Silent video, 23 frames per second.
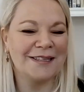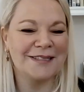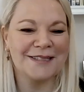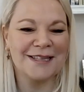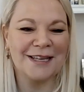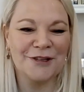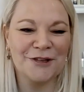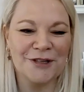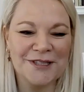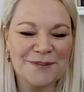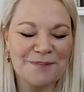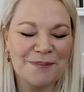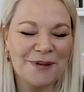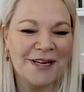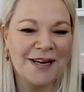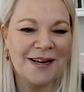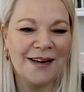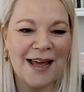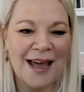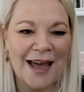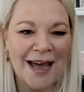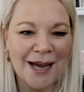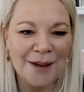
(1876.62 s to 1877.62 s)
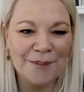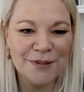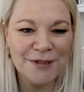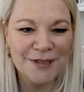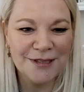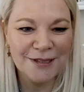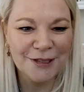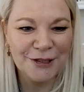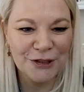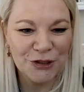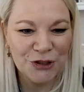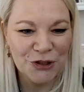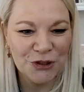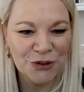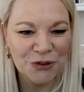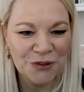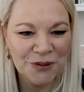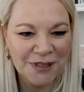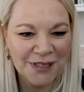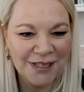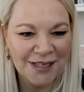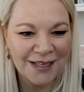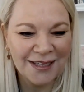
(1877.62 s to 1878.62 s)
Alexandra, it's been an absolute
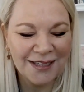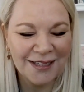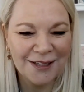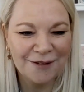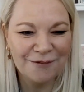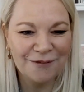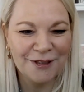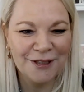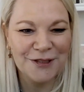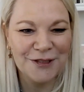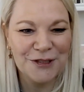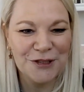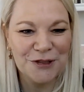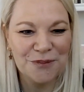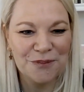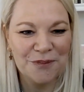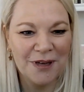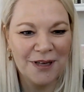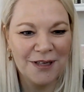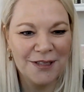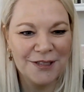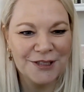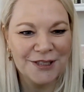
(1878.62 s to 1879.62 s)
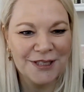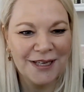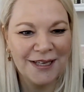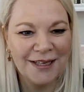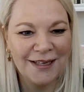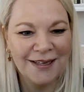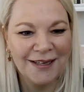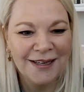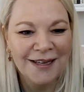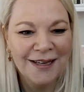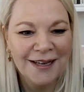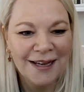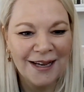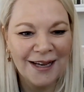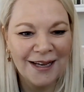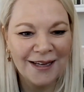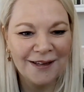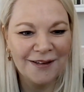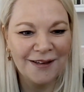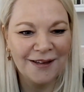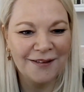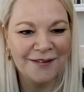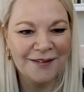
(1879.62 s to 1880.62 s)
joy and I've learned so much. And
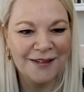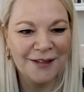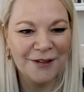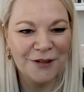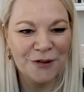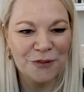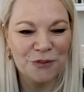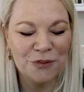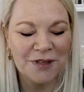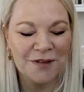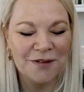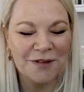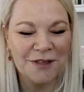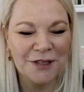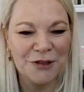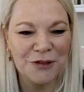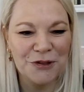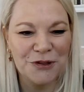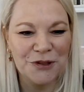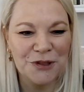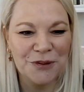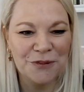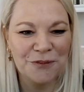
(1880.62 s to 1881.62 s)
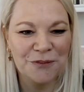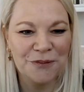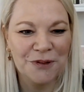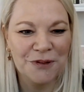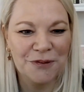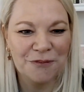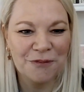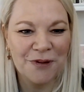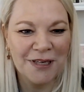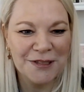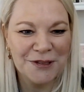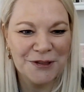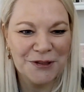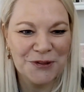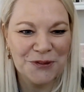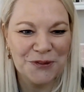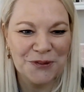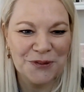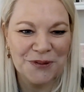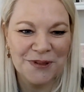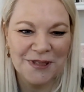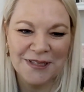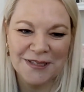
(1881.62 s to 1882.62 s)
I think the work that you're doing with Red
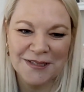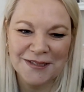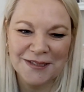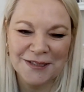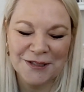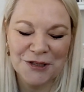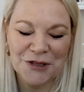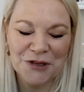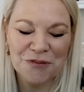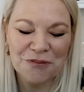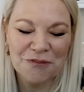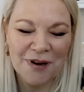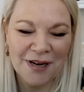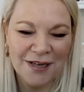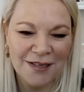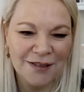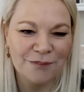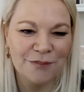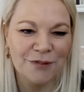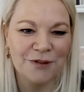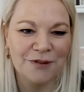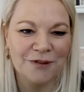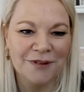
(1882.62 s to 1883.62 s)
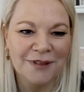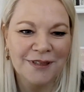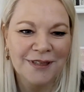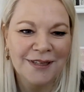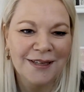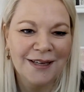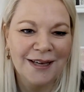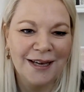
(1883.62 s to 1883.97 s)
School is incredible.